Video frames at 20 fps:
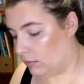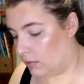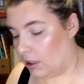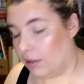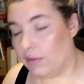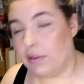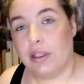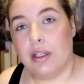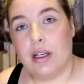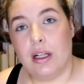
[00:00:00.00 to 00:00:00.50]
I
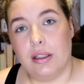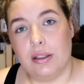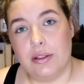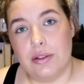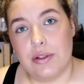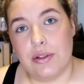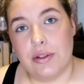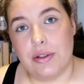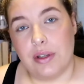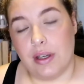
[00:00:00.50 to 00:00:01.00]

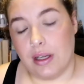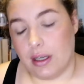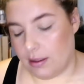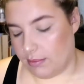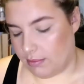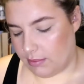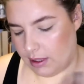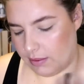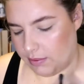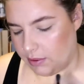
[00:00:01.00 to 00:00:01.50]

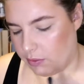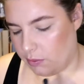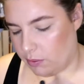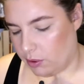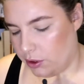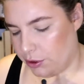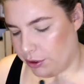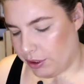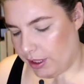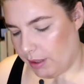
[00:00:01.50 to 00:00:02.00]
haven't
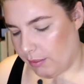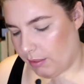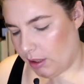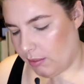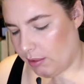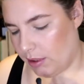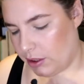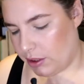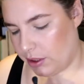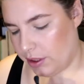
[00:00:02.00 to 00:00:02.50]
washed any of my
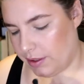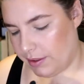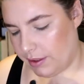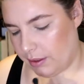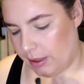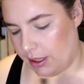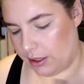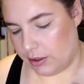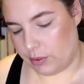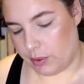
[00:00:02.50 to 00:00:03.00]
brushes in
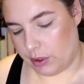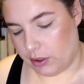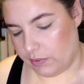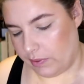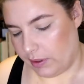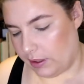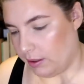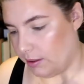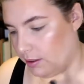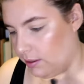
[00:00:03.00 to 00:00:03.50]
about 12
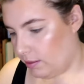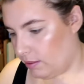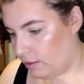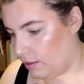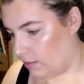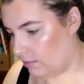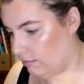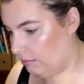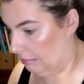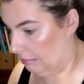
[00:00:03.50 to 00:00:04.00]
years.